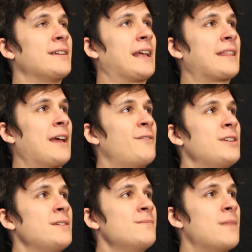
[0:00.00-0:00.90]
and like
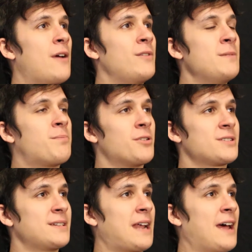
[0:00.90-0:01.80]
every
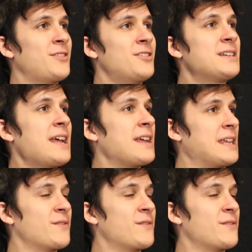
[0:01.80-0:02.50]
person had their day.